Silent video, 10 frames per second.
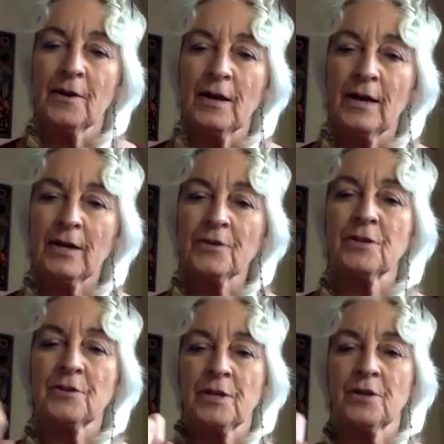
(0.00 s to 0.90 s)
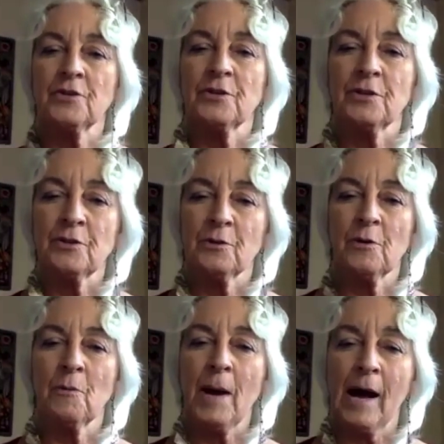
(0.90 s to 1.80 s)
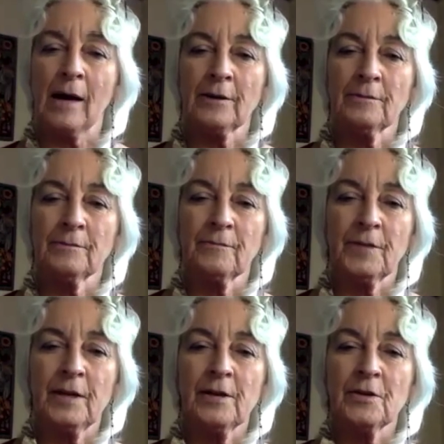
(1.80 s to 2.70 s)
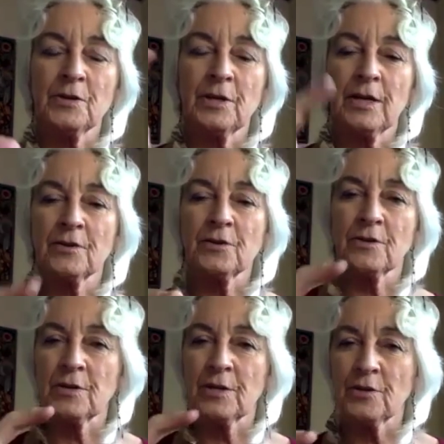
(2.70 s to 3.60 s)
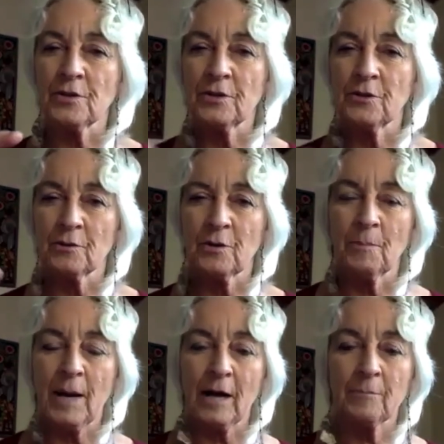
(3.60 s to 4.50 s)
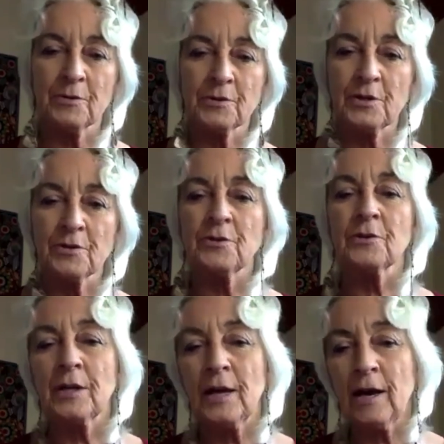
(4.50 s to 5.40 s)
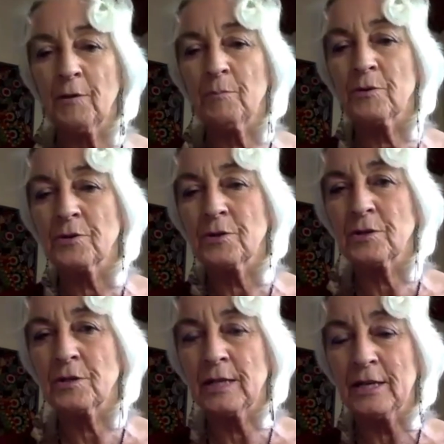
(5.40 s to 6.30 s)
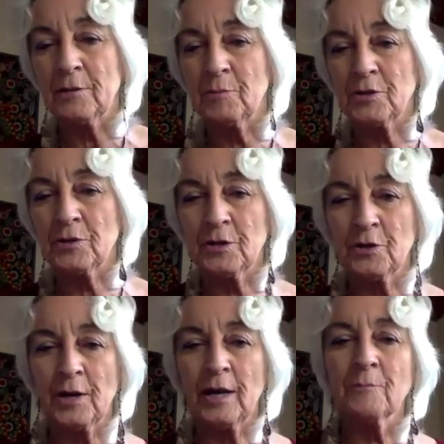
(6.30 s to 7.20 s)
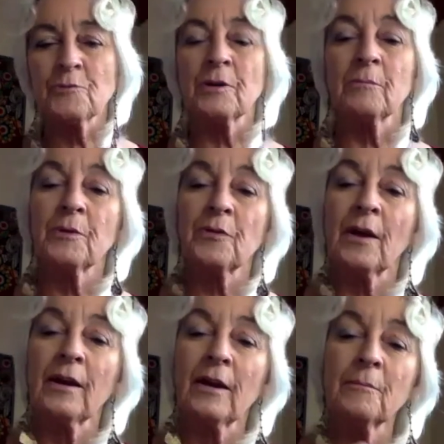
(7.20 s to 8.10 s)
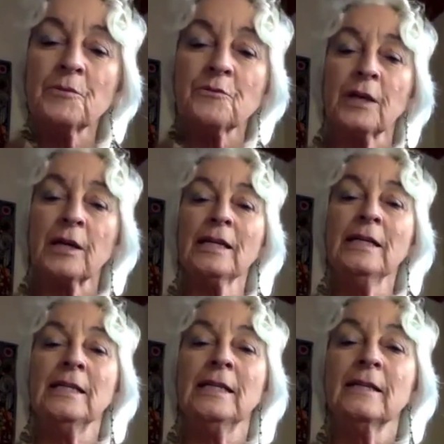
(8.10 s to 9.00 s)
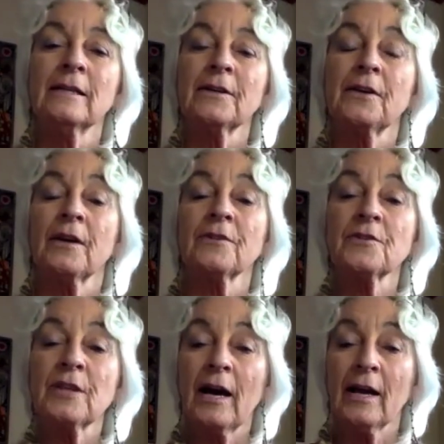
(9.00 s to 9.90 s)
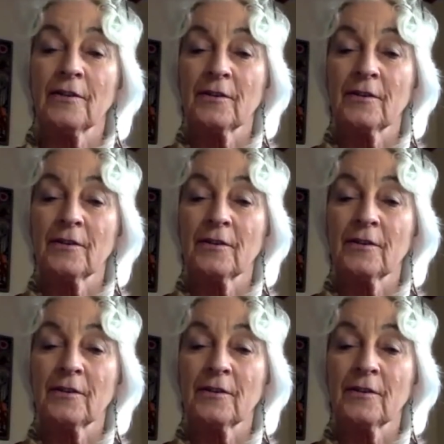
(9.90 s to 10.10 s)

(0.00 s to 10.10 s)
excess tension in your low back. And as the excess tension in your low back persists, you're going to have a persistent inhibition in your hamstring. But the hamstring gets tight.